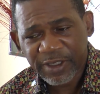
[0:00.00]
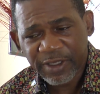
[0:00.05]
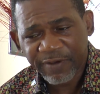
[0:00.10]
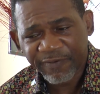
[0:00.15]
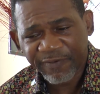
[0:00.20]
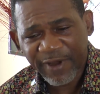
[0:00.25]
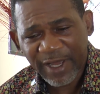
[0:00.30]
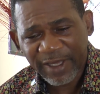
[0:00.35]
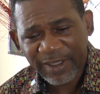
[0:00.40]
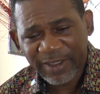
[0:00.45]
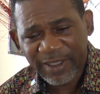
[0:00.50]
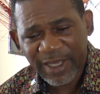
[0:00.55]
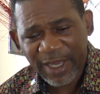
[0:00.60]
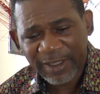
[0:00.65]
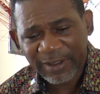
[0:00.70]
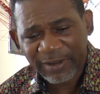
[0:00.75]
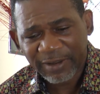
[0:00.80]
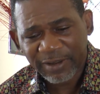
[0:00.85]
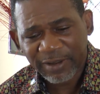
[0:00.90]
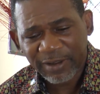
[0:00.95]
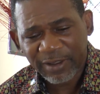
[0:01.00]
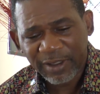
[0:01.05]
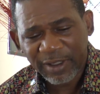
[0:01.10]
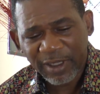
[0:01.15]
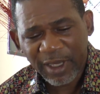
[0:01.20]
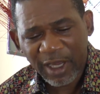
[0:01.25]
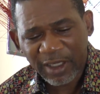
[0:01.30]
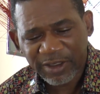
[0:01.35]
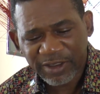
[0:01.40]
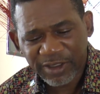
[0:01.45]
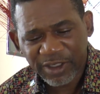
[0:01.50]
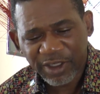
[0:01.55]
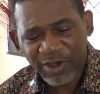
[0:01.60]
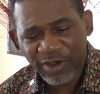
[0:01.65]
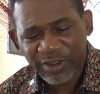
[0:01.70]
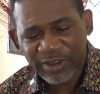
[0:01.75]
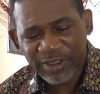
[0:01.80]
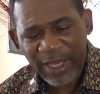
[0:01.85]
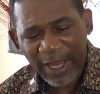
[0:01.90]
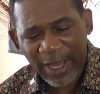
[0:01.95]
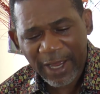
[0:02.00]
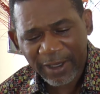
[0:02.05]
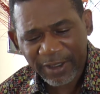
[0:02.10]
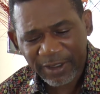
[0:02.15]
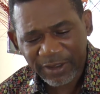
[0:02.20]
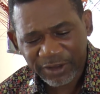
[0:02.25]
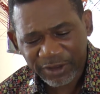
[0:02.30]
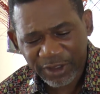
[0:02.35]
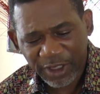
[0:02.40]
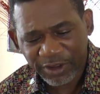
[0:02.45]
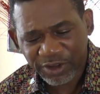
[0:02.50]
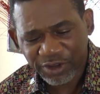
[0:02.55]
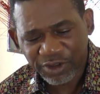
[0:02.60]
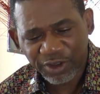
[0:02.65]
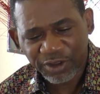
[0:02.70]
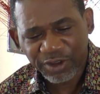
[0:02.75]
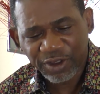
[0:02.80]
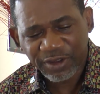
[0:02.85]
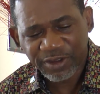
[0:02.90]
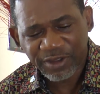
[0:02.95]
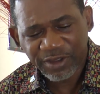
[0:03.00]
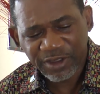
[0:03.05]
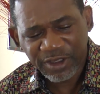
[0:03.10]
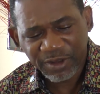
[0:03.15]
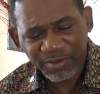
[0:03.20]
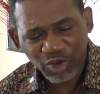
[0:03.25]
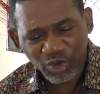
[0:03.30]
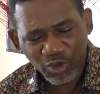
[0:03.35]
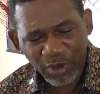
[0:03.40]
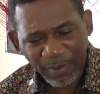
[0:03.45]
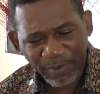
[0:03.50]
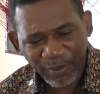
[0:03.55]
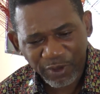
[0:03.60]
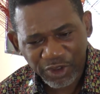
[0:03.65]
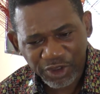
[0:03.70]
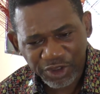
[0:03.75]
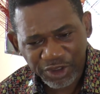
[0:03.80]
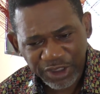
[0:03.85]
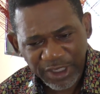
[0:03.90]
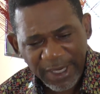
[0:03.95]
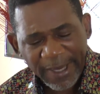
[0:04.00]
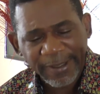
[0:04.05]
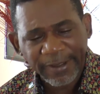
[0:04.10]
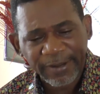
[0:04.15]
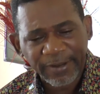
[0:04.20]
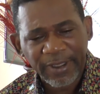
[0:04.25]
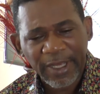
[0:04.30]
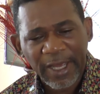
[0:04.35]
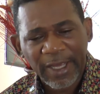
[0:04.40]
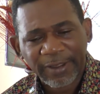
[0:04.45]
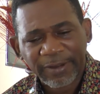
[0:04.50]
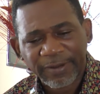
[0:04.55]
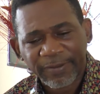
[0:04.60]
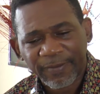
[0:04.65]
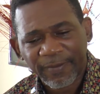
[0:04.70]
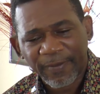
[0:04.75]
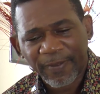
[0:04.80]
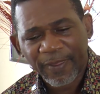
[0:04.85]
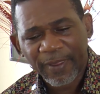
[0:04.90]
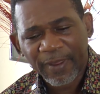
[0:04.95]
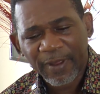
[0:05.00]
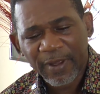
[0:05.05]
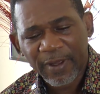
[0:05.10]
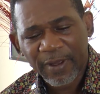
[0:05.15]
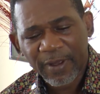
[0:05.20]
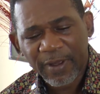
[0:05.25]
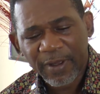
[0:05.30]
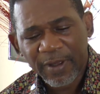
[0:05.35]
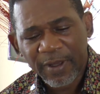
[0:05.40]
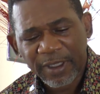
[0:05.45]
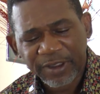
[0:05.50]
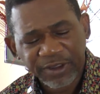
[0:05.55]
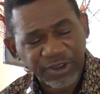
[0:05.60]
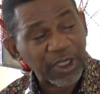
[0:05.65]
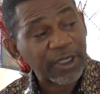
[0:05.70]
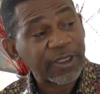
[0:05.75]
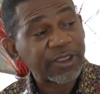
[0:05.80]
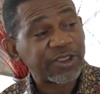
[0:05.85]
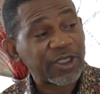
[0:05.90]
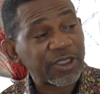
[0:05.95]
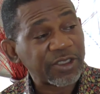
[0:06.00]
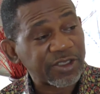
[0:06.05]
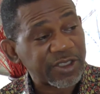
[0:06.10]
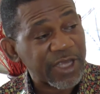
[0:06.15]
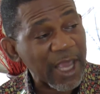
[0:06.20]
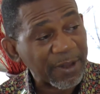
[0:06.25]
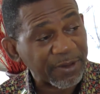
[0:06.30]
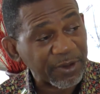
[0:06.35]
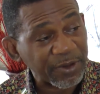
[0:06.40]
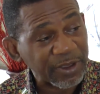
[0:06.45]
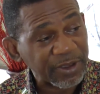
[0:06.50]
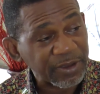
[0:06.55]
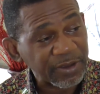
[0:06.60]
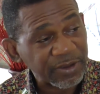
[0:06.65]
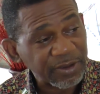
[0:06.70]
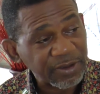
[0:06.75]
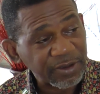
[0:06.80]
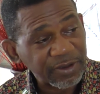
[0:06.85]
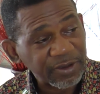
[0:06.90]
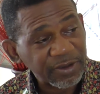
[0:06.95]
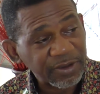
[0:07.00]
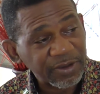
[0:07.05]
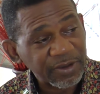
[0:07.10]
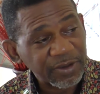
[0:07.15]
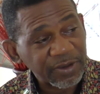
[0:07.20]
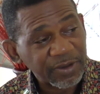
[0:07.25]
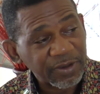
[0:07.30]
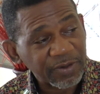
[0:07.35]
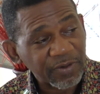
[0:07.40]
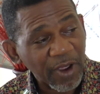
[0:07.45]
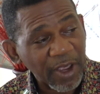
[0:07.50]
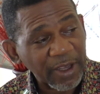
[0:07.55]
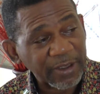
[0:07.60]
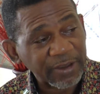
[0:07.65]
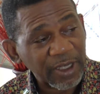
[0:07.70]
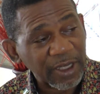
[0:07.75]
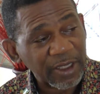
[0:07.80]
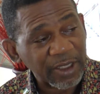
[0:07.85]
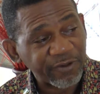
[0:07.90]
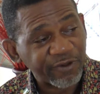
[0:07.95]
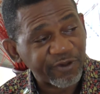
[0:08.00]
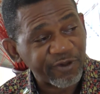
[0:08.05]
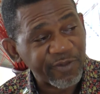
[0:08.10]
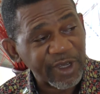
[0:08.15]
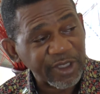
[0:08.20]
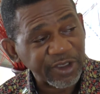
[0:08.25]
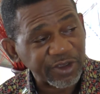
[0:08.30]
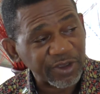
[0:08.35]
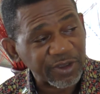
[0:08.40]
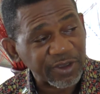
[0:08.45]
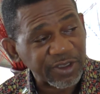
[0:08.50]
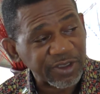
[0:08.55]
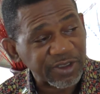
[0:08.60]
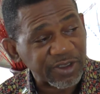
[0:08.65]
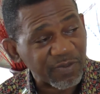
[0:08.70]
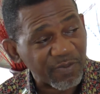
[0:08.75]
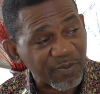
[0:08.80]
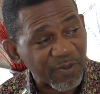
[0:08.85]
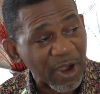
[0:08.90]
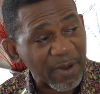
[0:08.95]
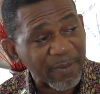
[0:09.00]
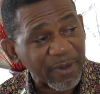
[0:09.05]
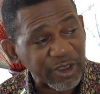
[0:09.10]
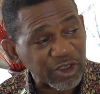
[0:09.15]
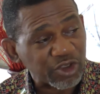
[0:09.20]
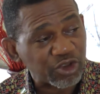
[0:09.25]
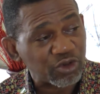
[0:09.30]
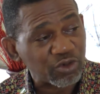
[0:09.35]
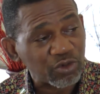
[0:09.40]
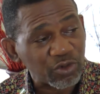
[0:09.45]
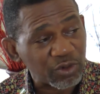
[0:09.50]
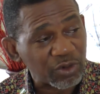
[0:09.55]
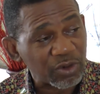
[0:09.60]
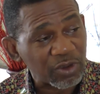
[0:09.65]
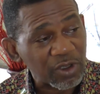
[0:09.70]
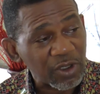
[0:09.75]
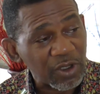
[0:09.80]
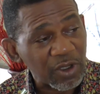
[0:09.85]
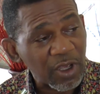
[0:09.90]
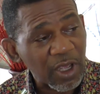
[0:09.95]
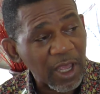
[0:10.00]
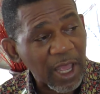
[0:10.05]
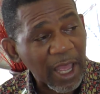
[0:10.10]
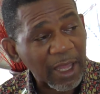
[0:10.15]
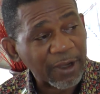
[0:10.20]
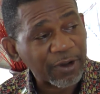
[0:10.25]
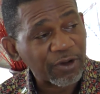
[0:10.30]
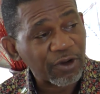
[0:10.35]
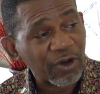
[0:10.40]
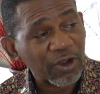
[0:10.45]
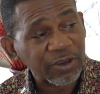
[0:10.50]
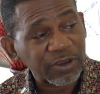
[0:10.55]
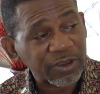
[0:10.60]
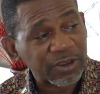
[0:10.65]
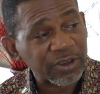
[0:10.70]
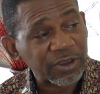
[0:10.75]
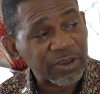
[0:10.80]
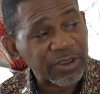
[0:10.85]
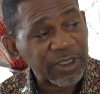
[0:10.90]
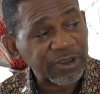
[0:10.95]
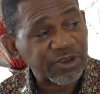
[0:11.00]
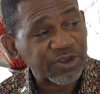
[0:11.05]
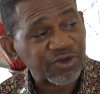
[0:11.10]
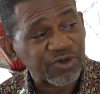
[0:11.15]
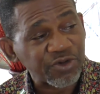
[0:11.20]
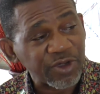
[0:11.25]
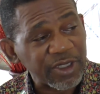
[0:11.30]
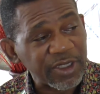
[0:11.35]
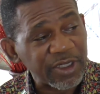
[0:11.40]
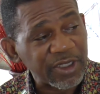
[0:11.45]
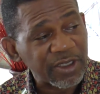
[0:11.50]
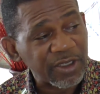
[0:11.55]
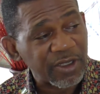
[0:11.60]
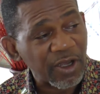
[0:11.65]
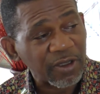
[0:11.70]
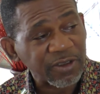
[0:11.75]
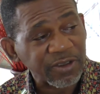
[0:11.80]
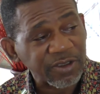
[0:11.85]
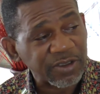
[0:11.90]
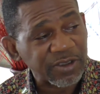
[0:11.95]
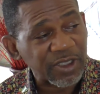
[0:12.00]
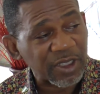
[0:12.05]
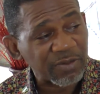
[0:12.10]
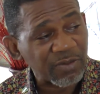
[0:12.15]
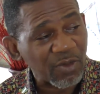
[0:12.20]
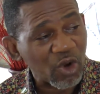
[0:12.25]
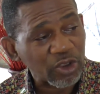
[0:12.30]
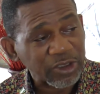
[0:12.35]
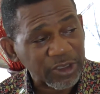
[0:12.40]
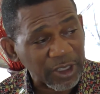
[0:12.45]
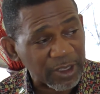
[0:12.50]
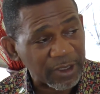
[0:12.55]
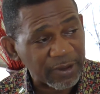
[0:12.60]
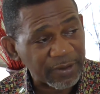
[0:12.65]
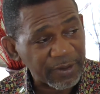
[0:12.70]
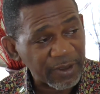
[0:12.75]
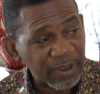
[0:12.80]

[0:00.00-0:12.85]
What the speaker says: the fact that our security architecture doesn't seem to appreciate that intelligence gathering, right, and information is the primary tool and not necessarily guns and mortar